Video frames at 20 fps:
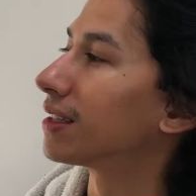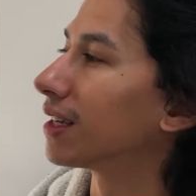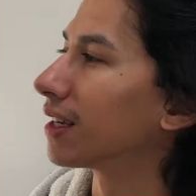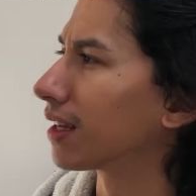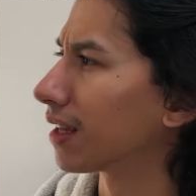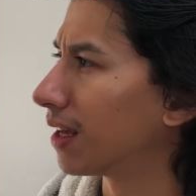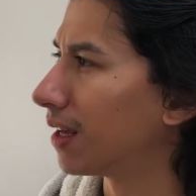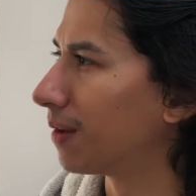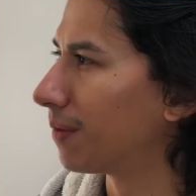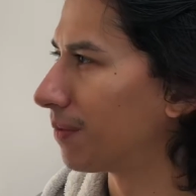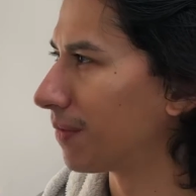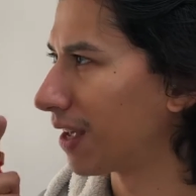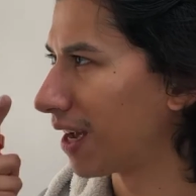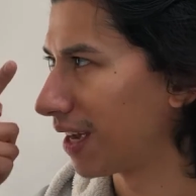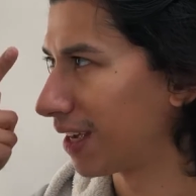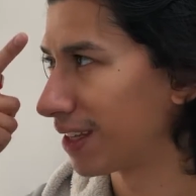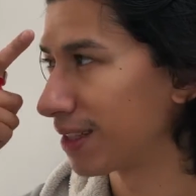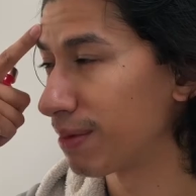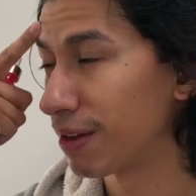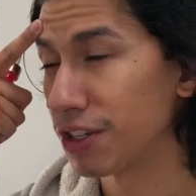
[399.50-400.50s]
like,
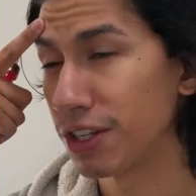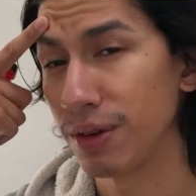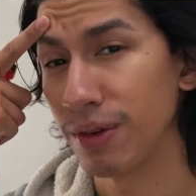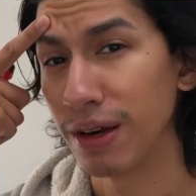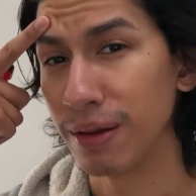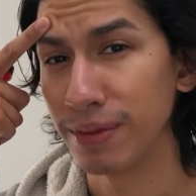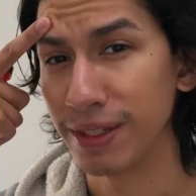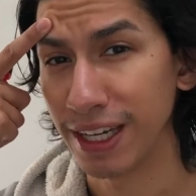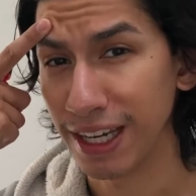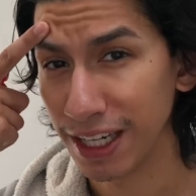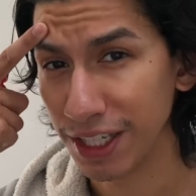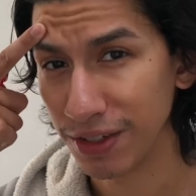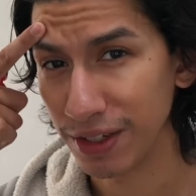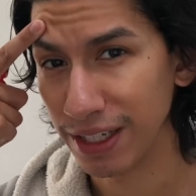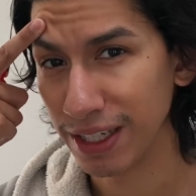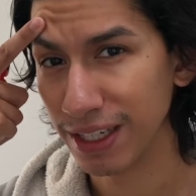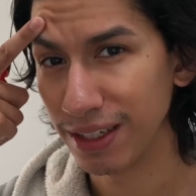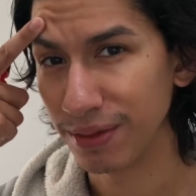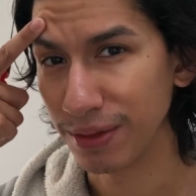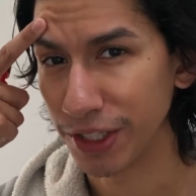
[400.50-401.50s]
hi, especially when I'm
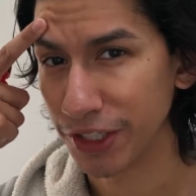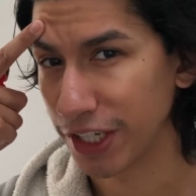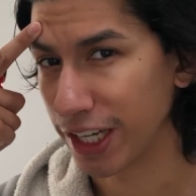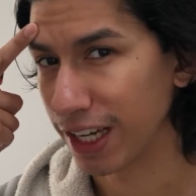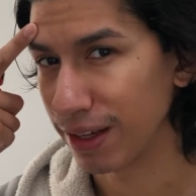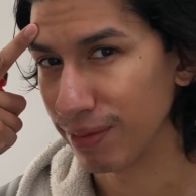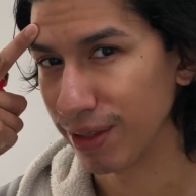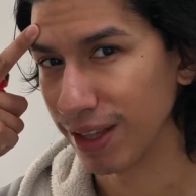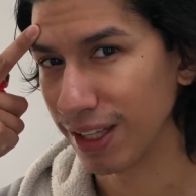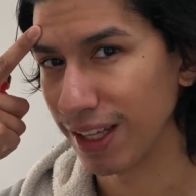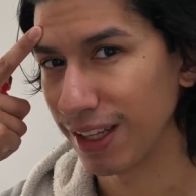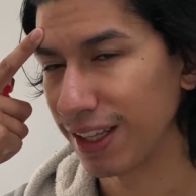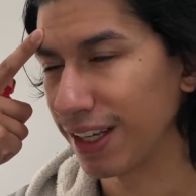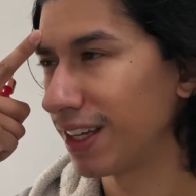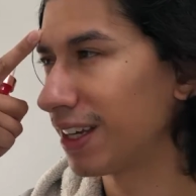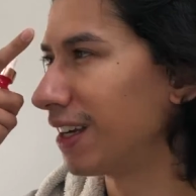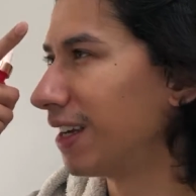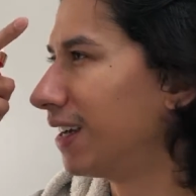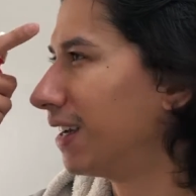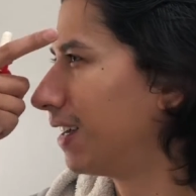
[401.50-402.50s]
dehydrated, which I have been lately.
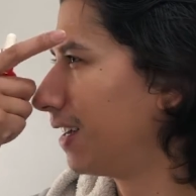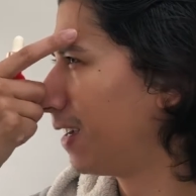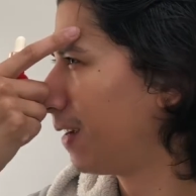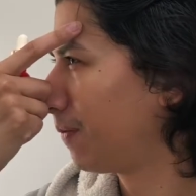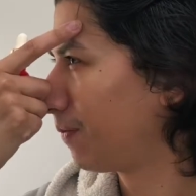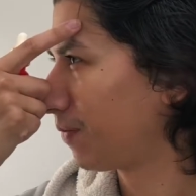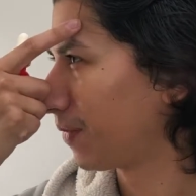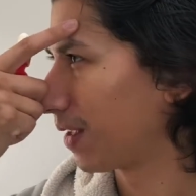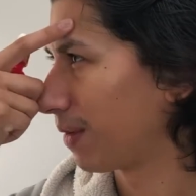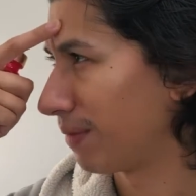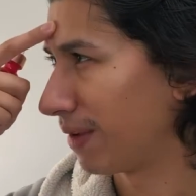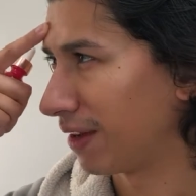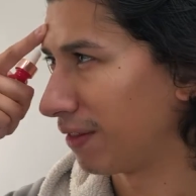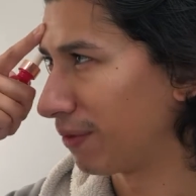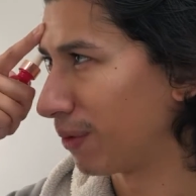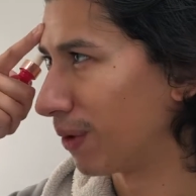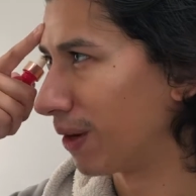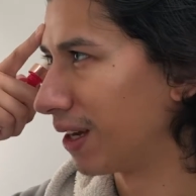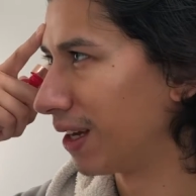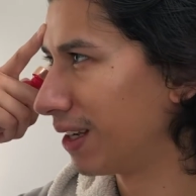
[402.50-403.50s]
My
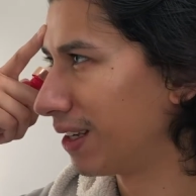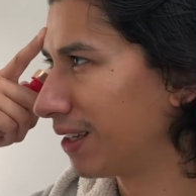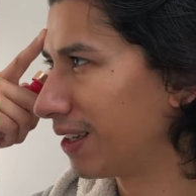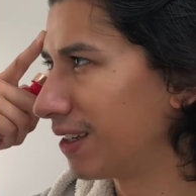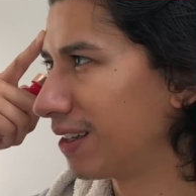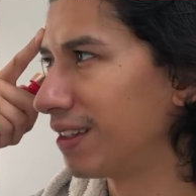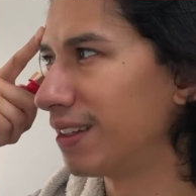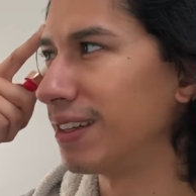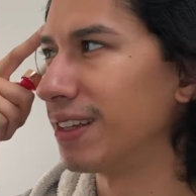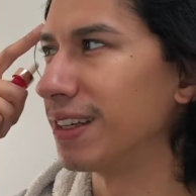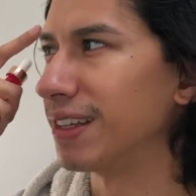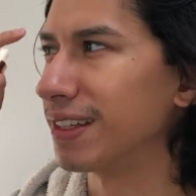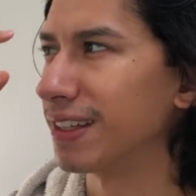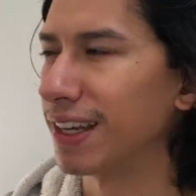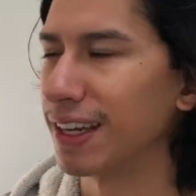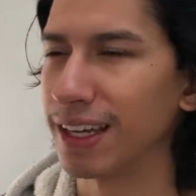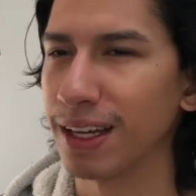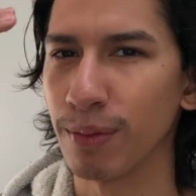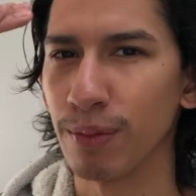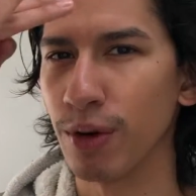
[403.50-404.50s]
forehead is
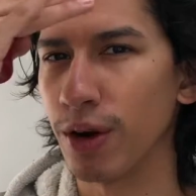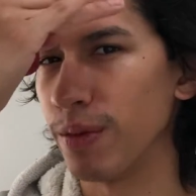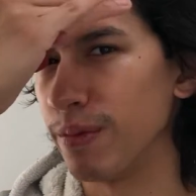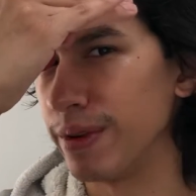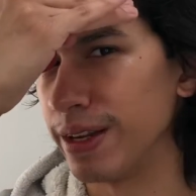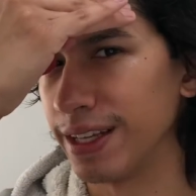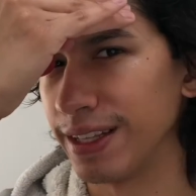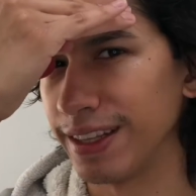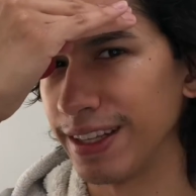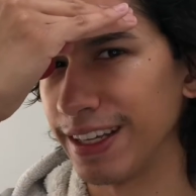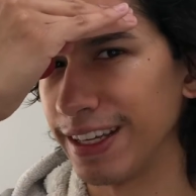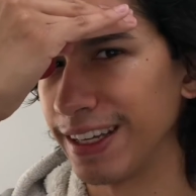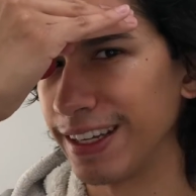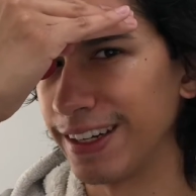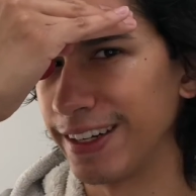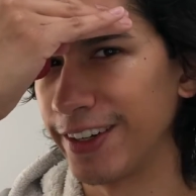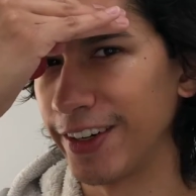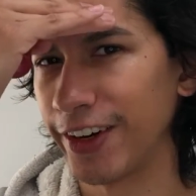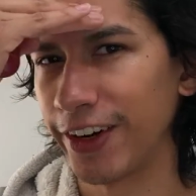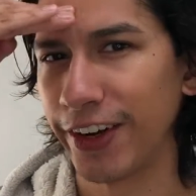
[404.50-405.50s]
like a permanent like
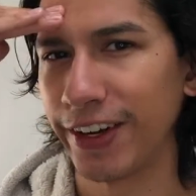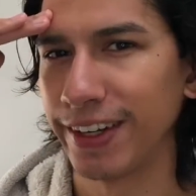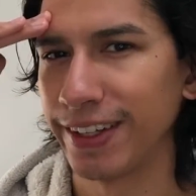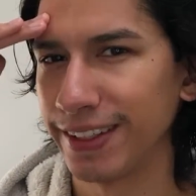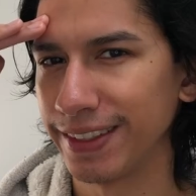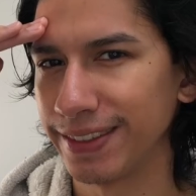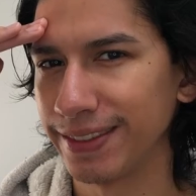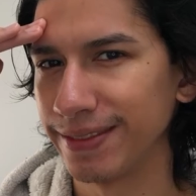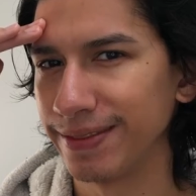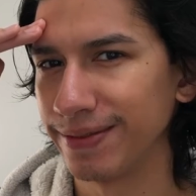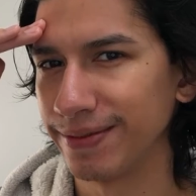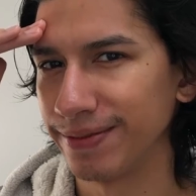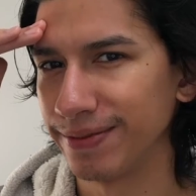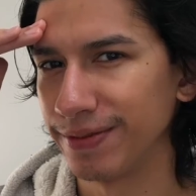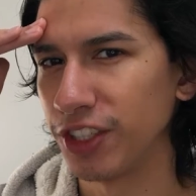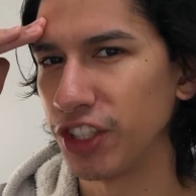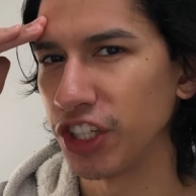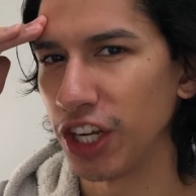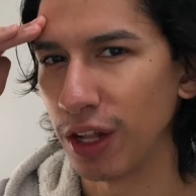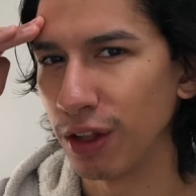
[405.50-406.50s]

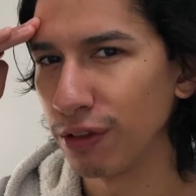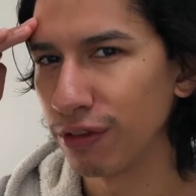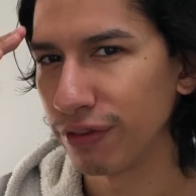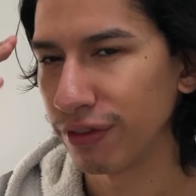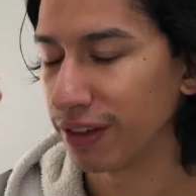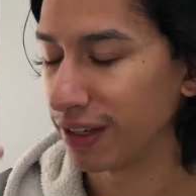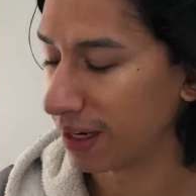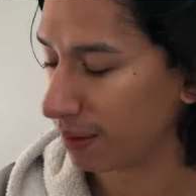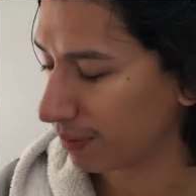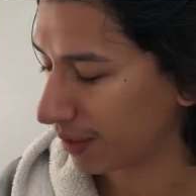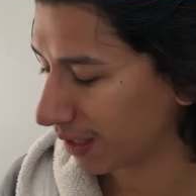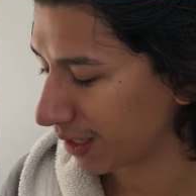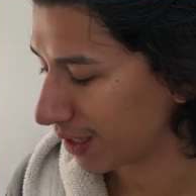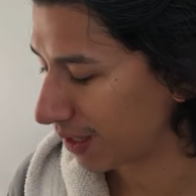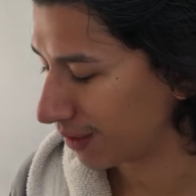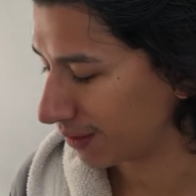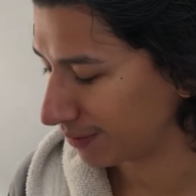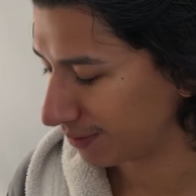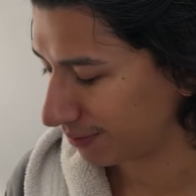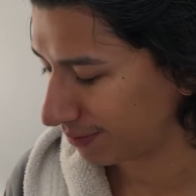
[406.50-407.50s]
shelf, and I'm like,
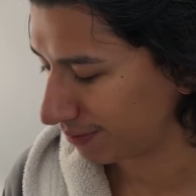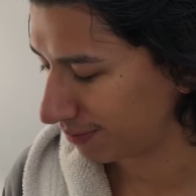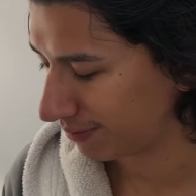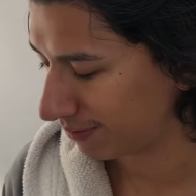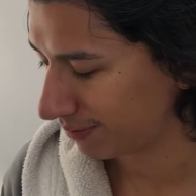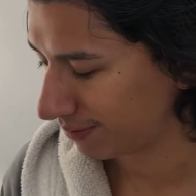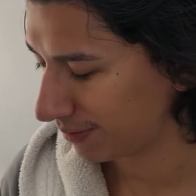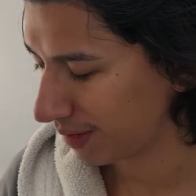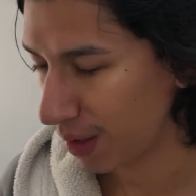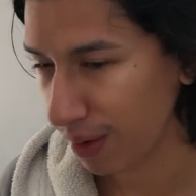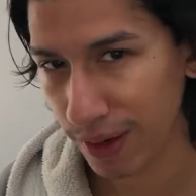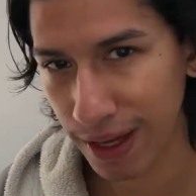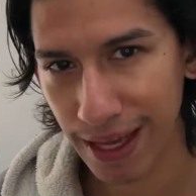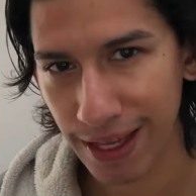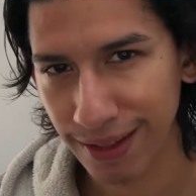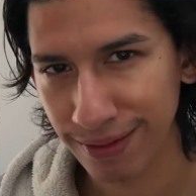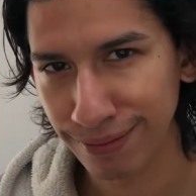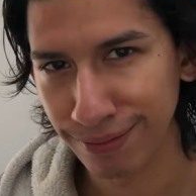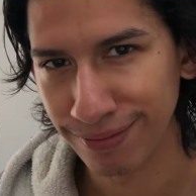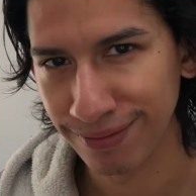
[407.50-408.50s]
oh, okay,
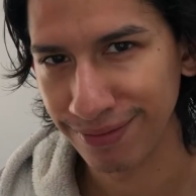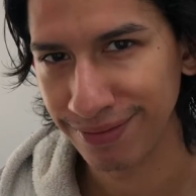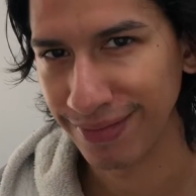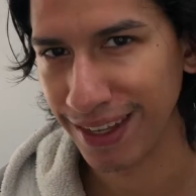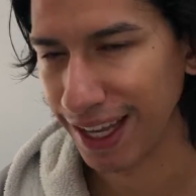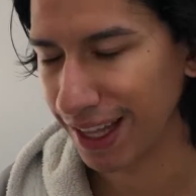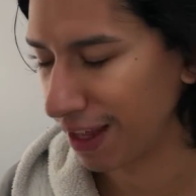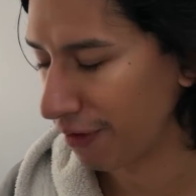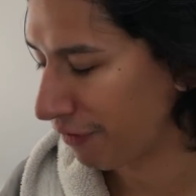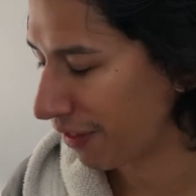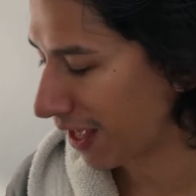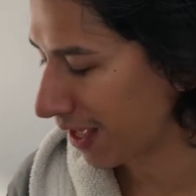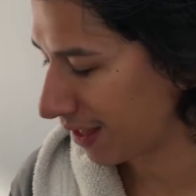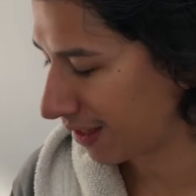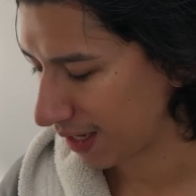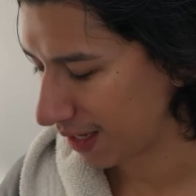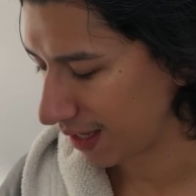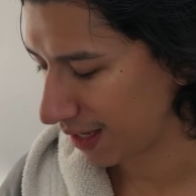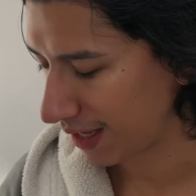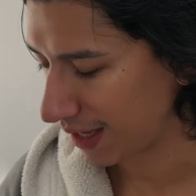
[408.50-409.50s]
I love that.
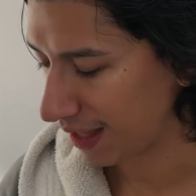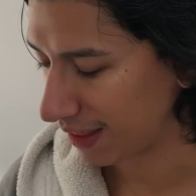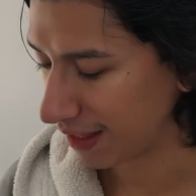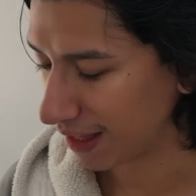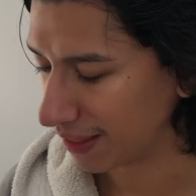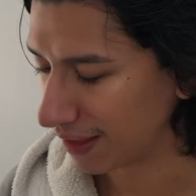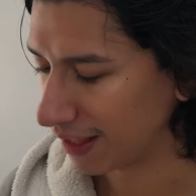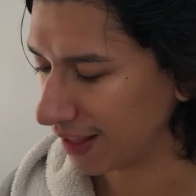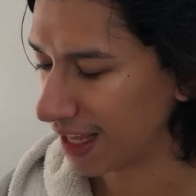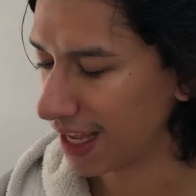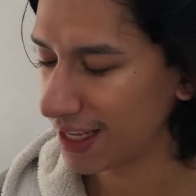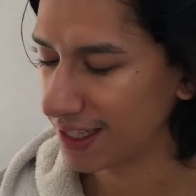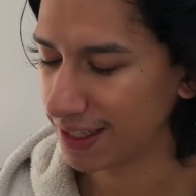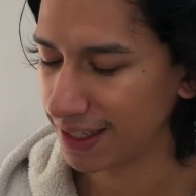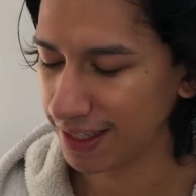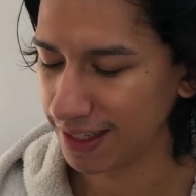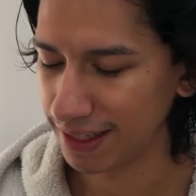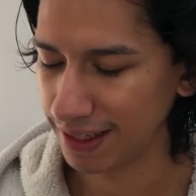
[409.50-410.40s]
And then the last